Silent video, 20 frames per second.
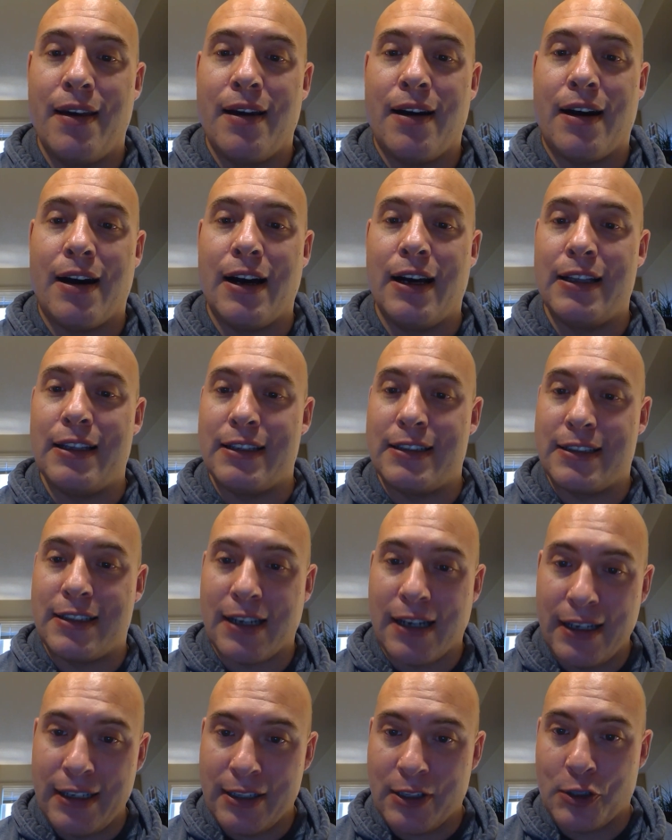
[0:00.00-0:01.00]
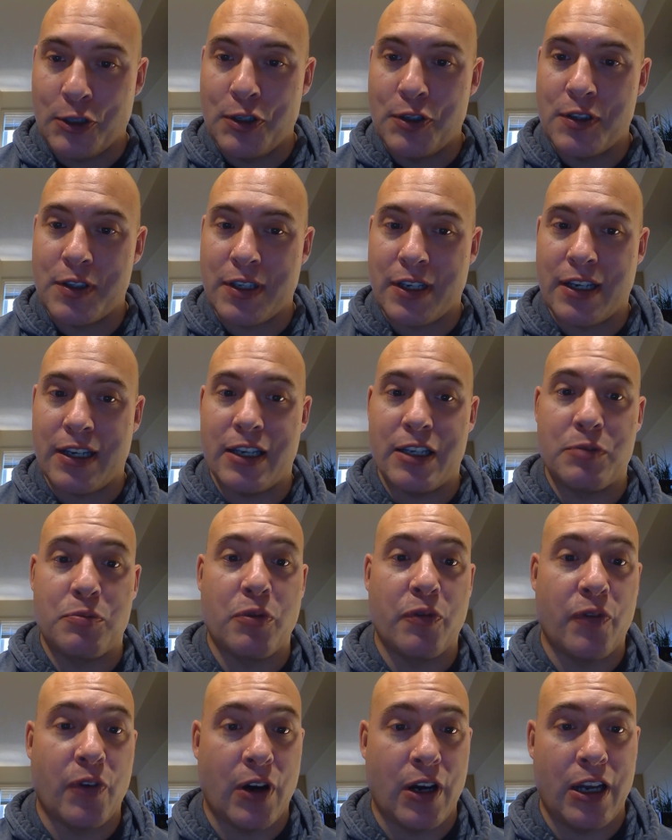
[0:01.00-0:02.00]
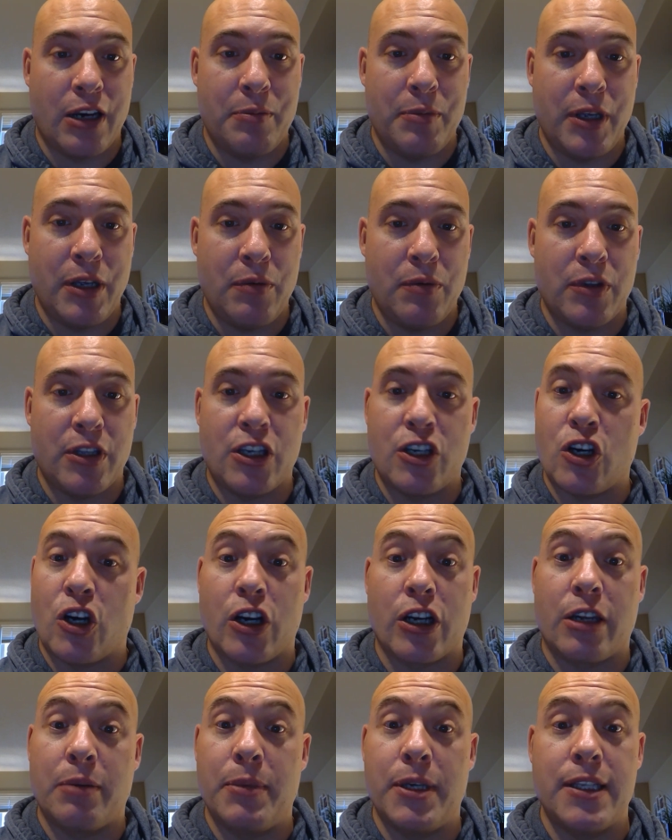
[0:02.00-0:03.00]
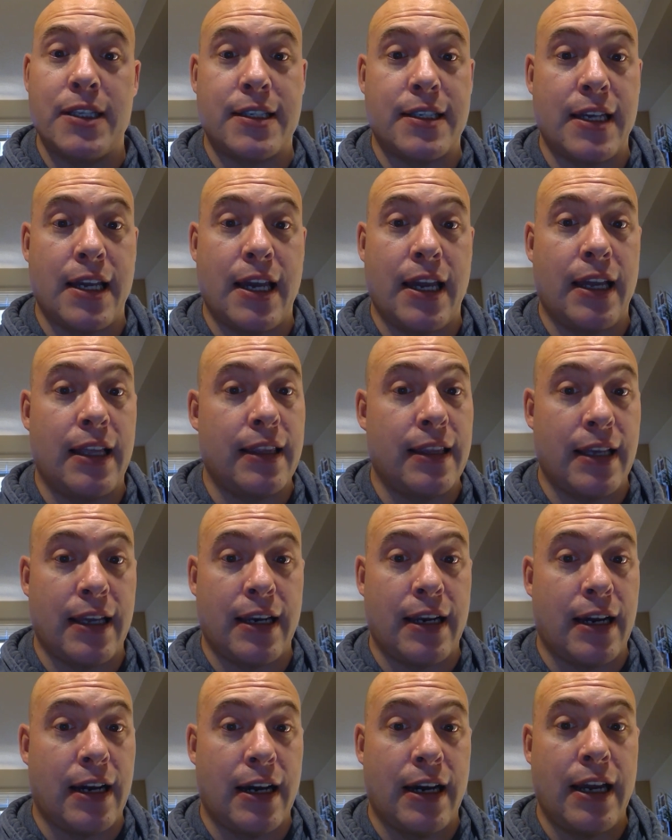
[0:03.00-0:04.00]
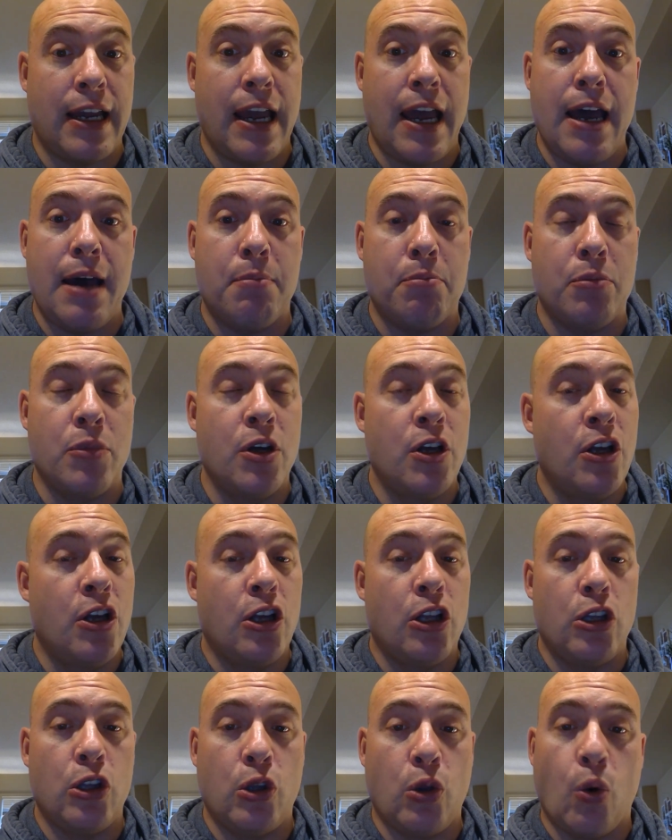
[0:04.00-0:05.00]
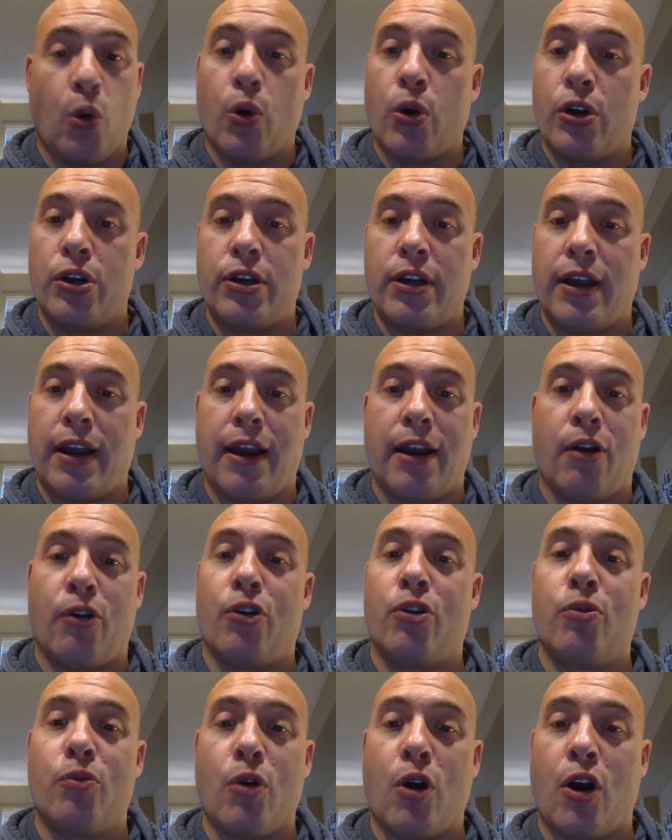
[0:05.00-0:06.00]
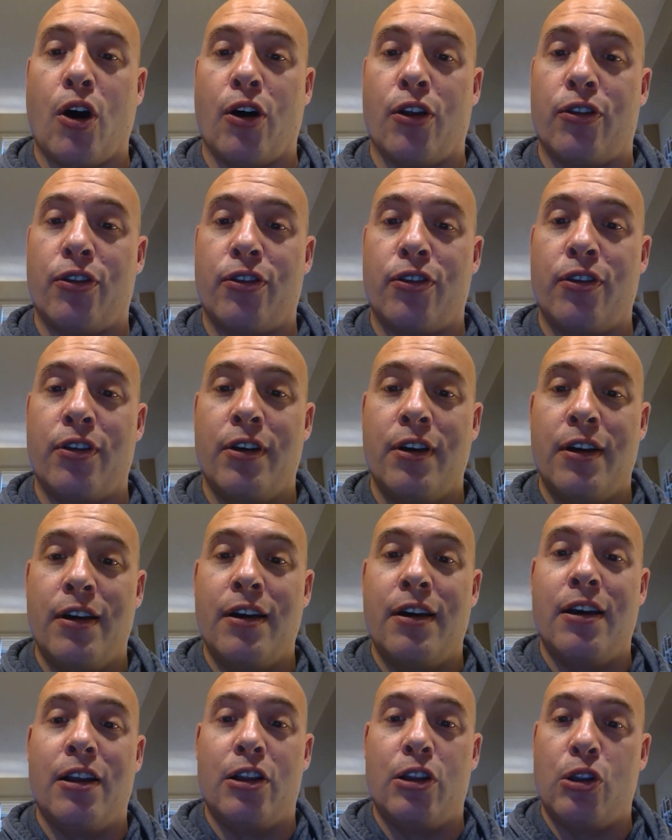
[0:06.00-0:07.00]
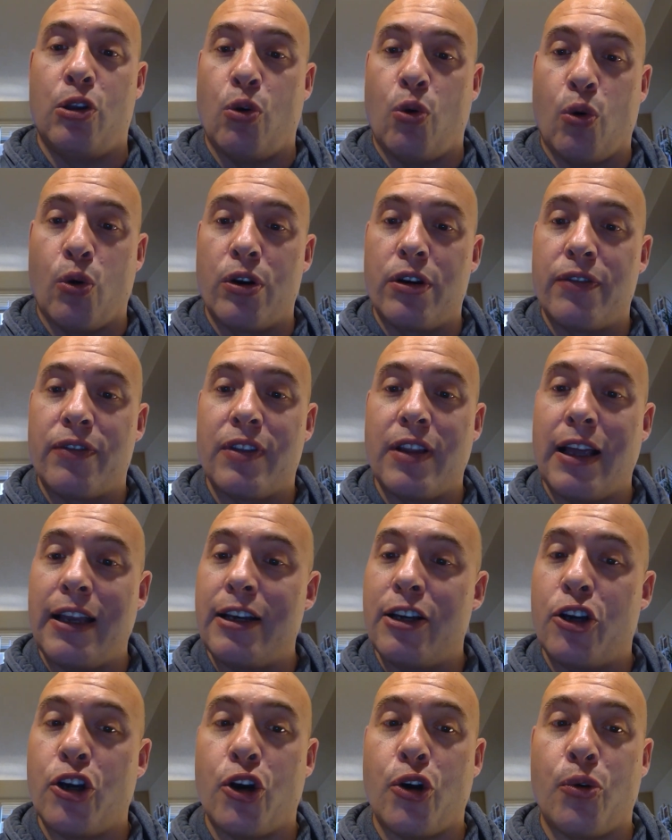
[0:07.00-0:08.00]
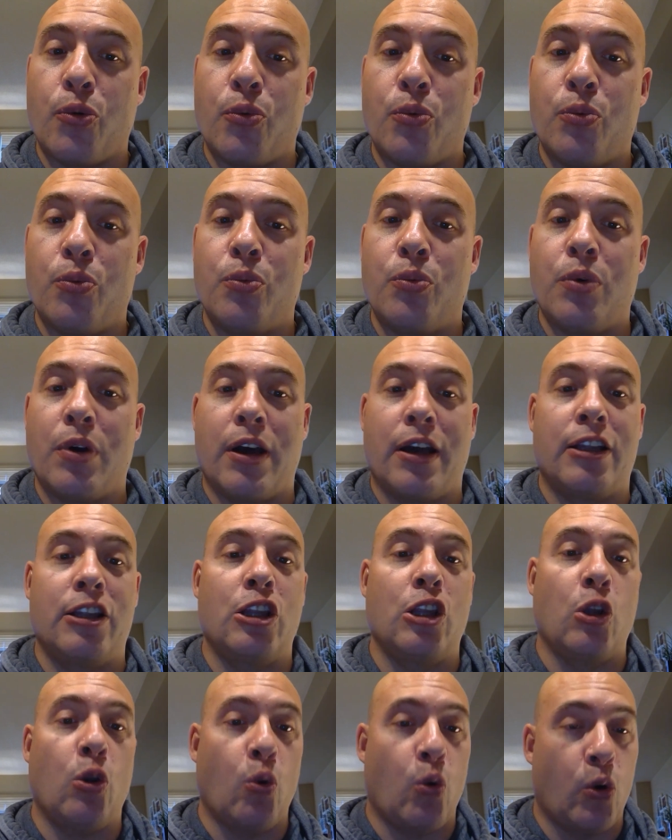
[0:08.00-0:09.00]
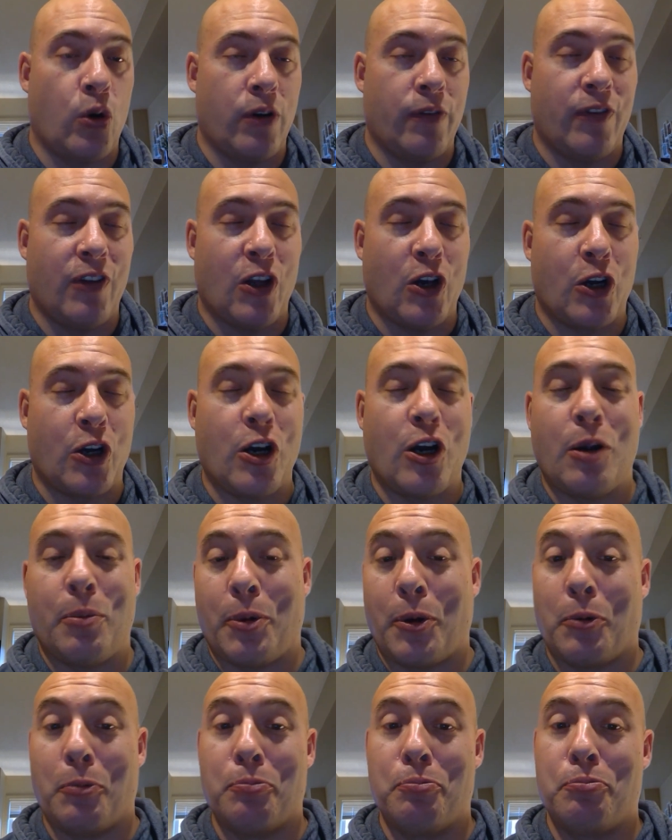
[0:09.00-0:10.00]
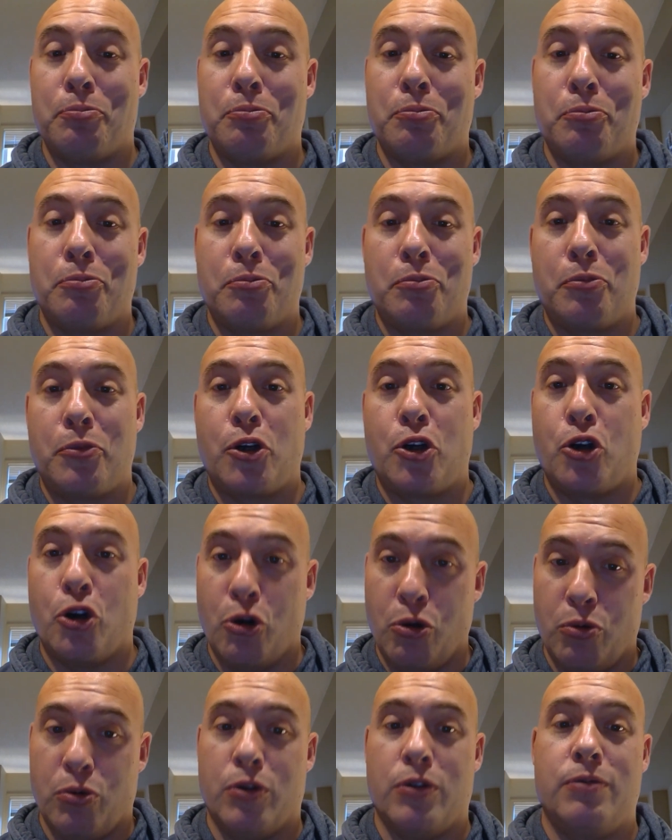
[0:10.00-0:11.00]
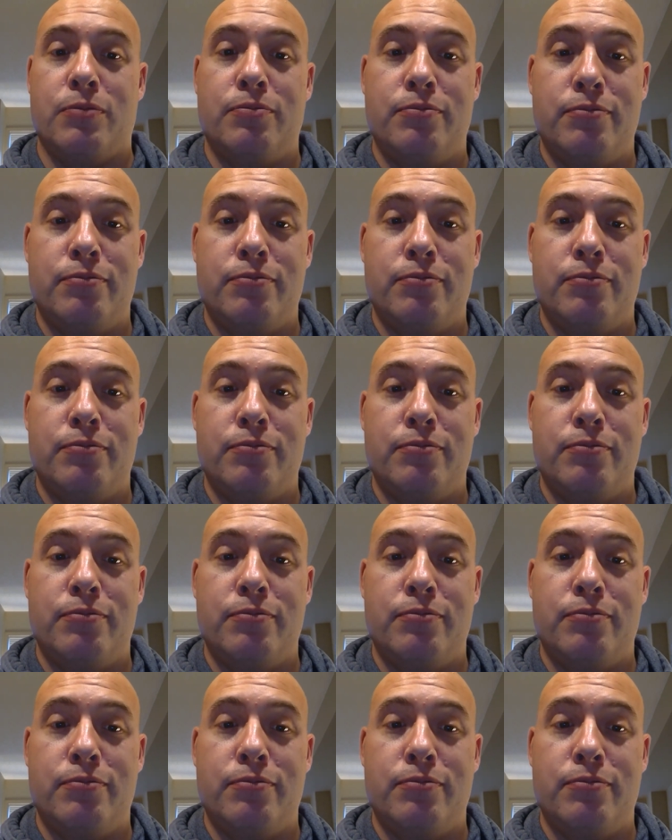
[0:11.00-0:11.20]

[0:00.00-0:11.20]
Highland Titles has provided me with a document saying that I am Lord Aaron Roth, Lord of Glencoe and Lord of Loch Arbour. Cool.